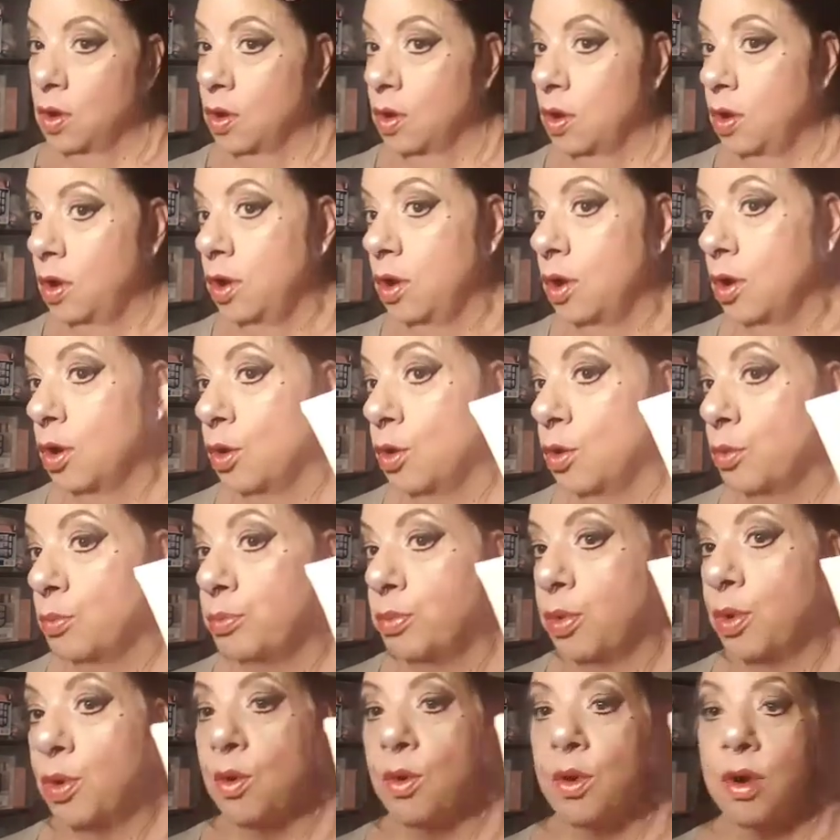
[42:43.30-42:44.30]
No
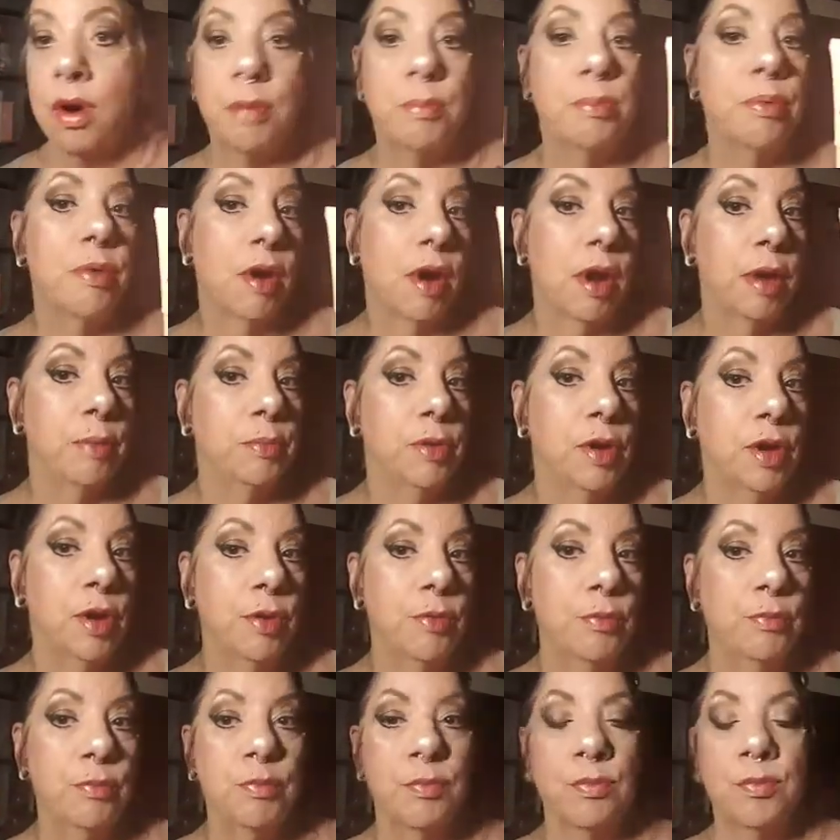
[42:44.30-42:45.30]
Pore Primer.
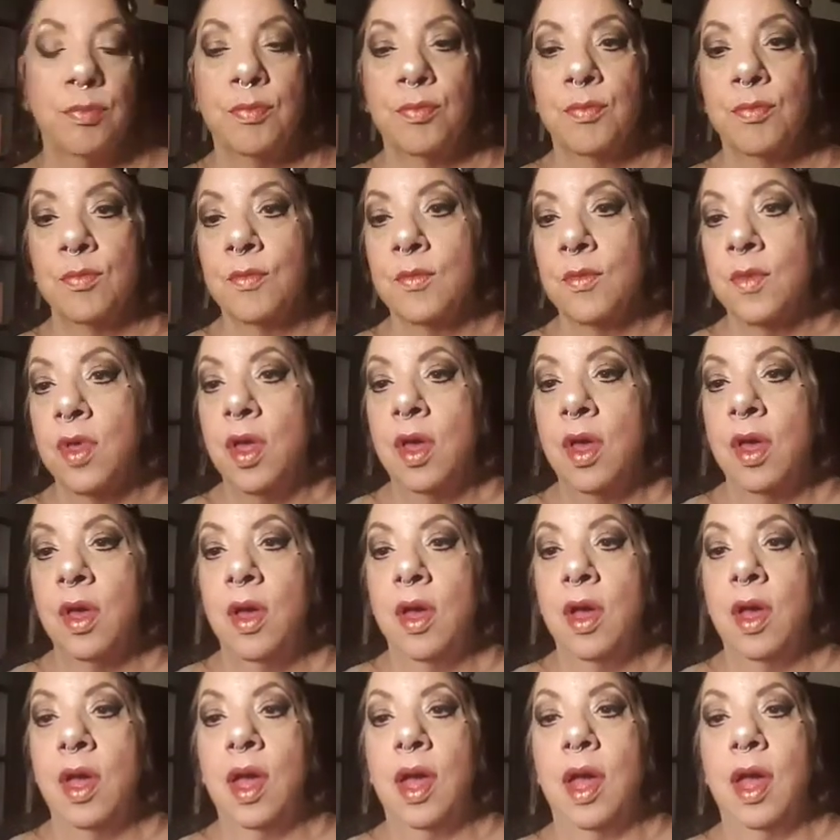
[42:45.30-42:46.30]

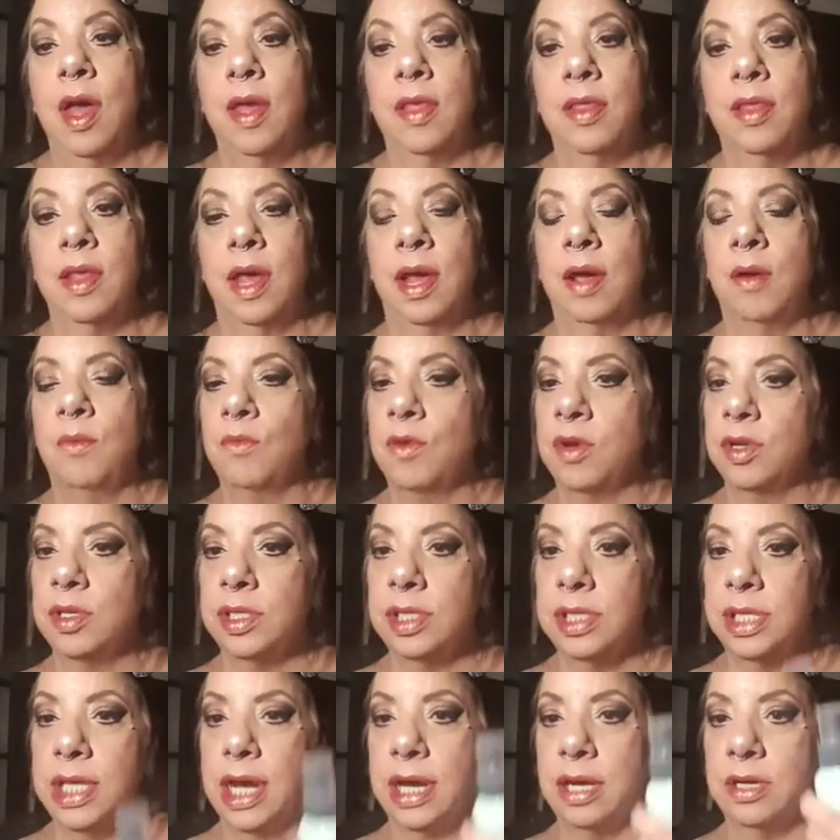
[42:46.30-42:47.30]
And then once
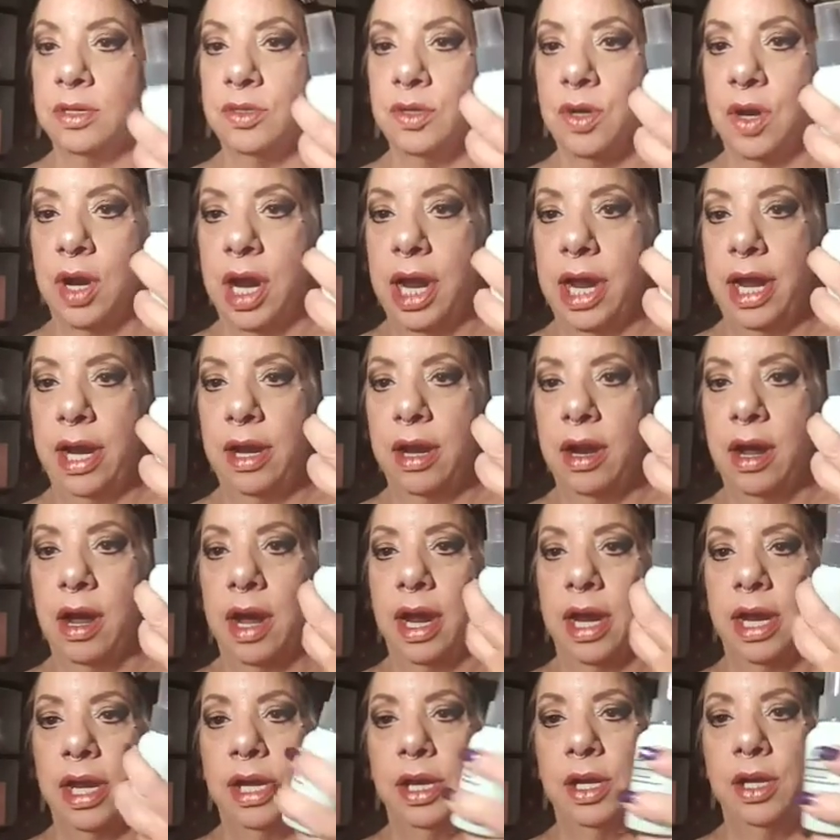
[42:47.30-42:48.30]
that dried,
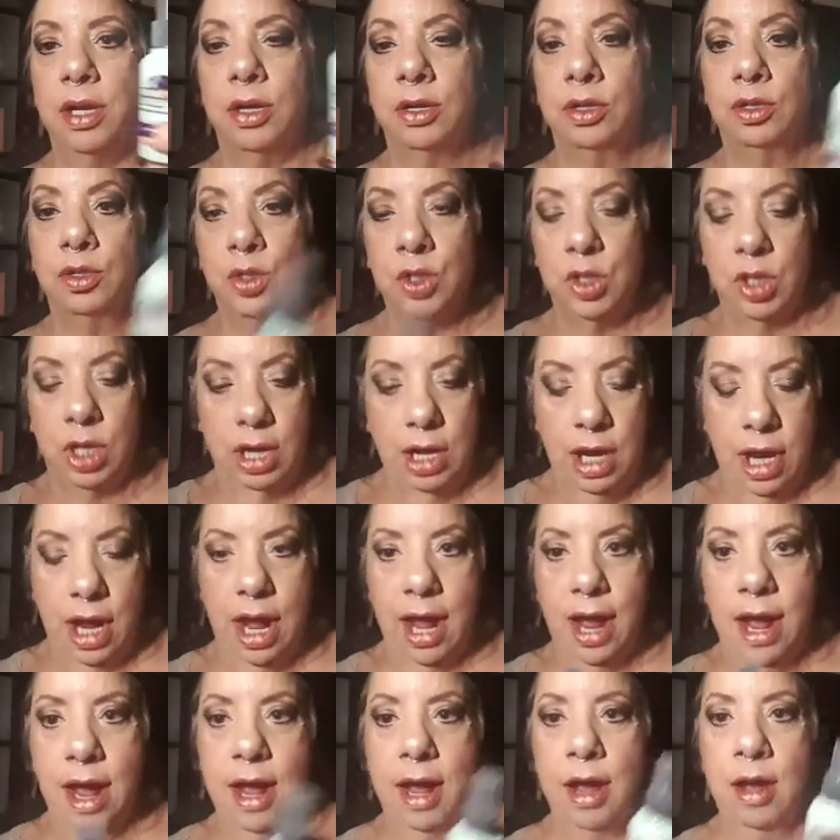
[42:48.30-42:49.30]
I used,
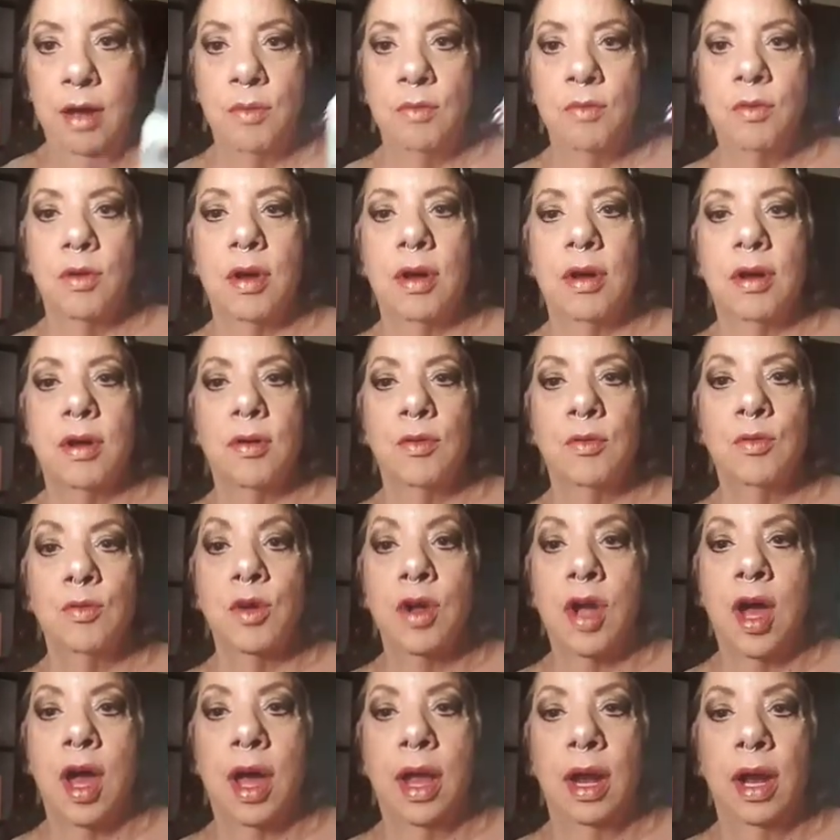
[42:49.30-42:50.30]

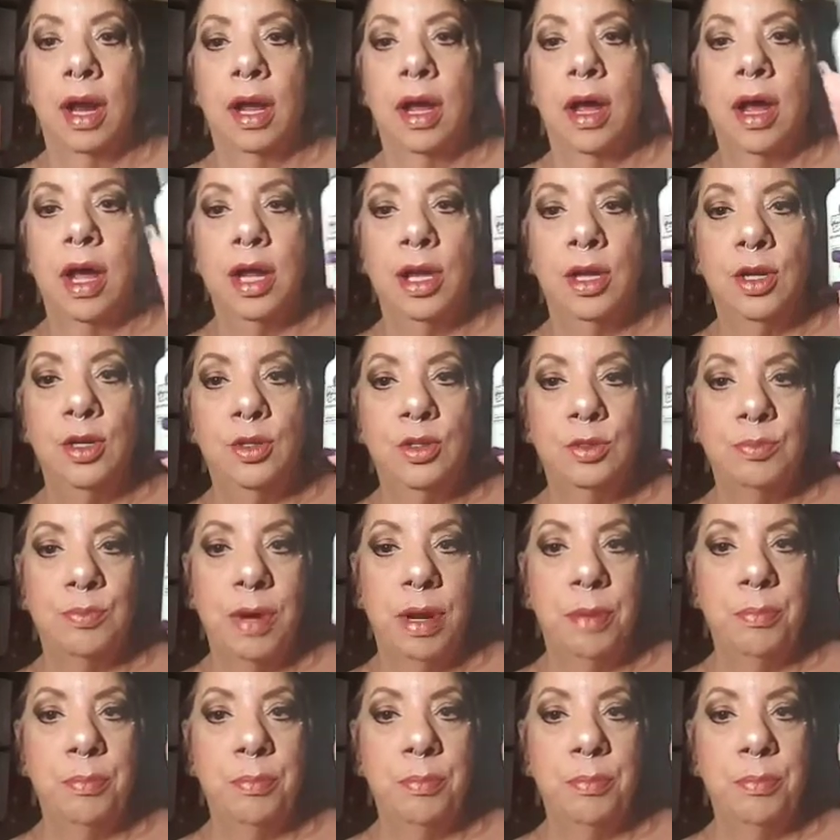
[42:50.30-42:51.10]
I used my